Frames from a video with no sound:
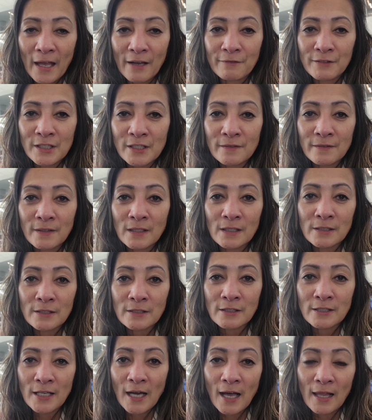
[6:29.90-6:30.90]
Evansville
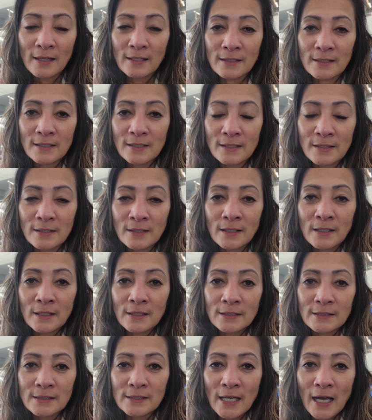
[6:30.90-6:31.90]
to Dallas,
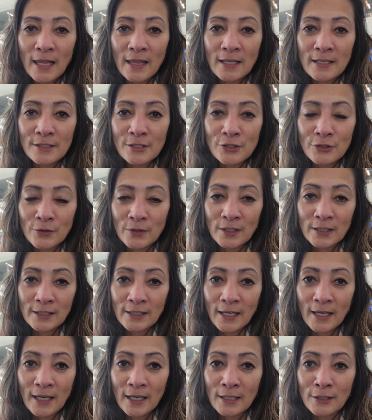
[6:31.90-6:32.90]
Dallas to
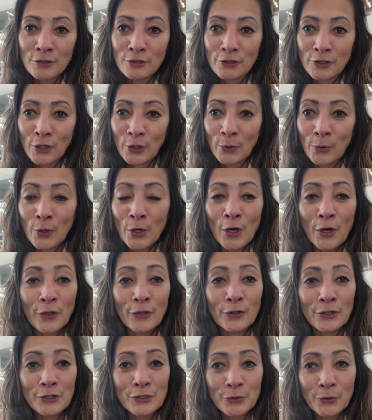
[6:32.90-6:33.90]
LA. So
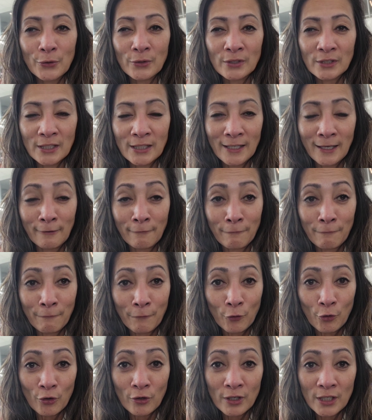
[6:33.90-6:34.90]
there's only like
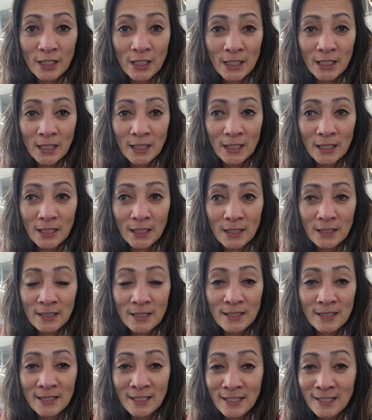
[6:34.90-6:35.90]

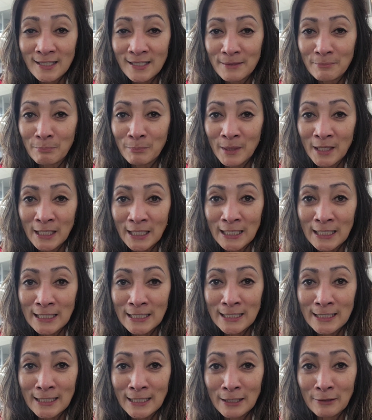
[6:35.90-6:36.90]
46
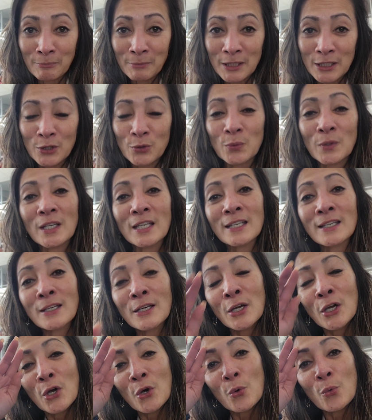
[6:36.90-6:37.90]
minutes in between
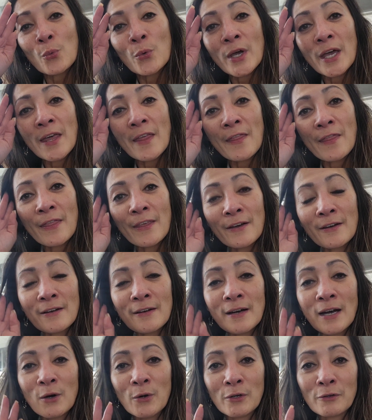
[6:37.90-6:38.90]
when
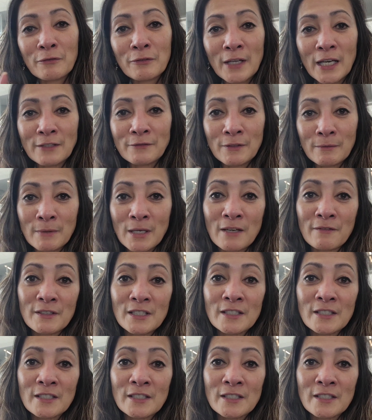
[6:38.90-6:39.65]
our flight from